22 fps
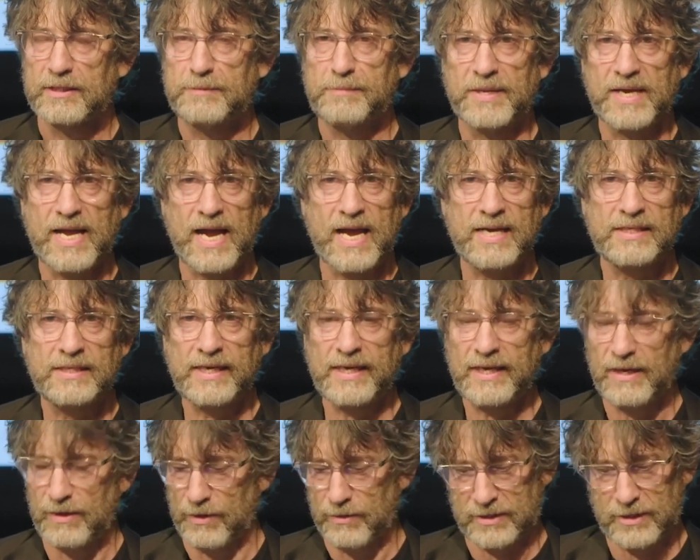
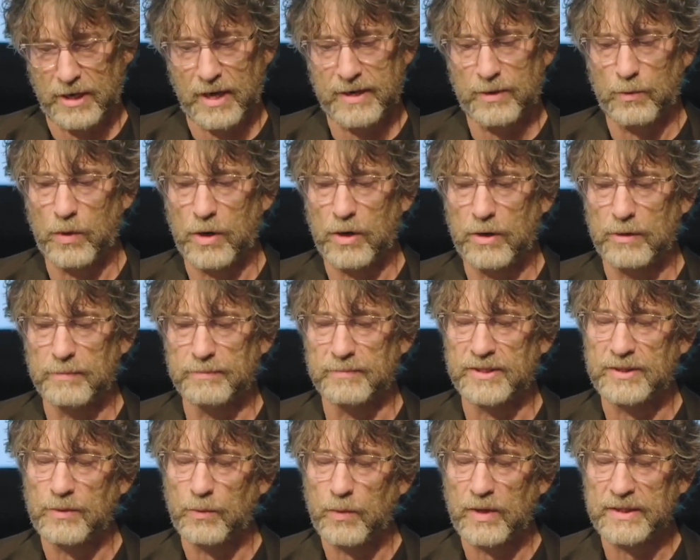Spaghetti? Looks like
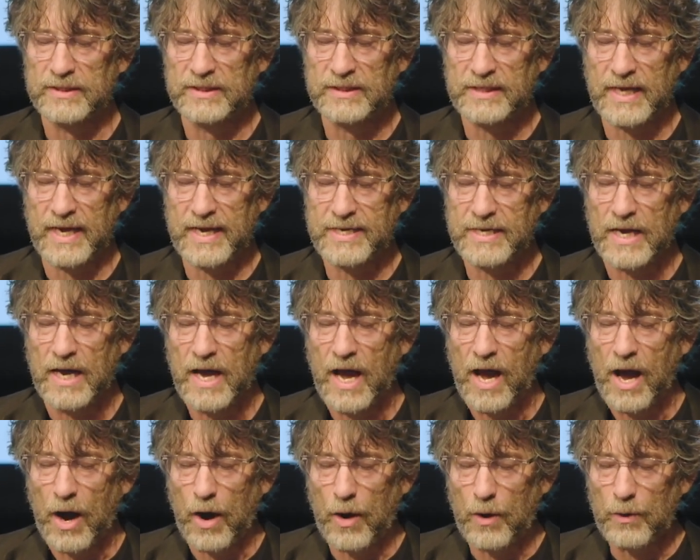worms, one said.
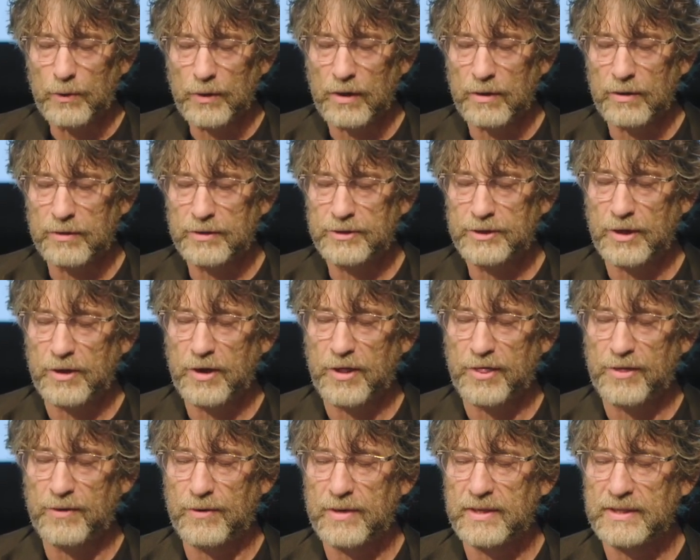Old Long John
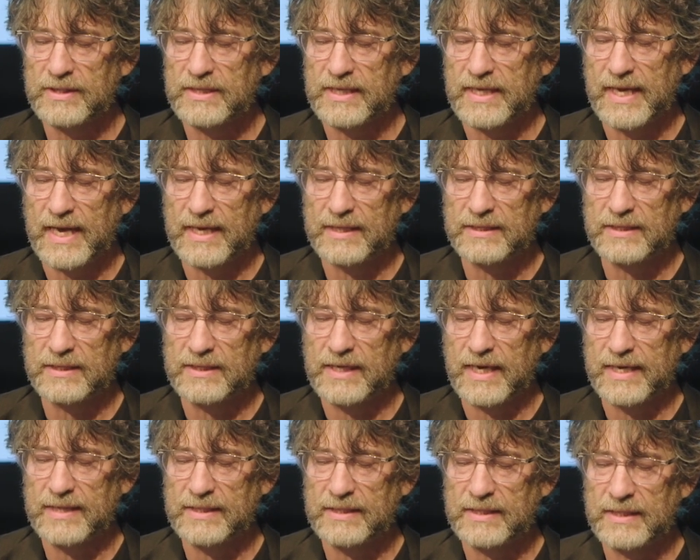thought he
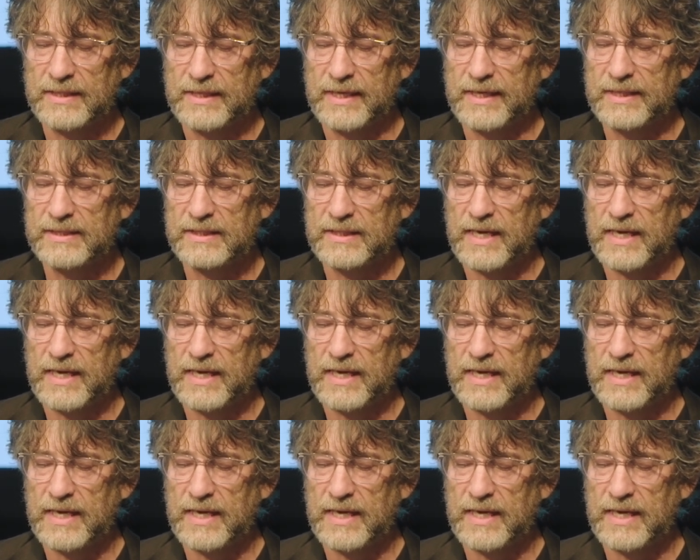hesitated. He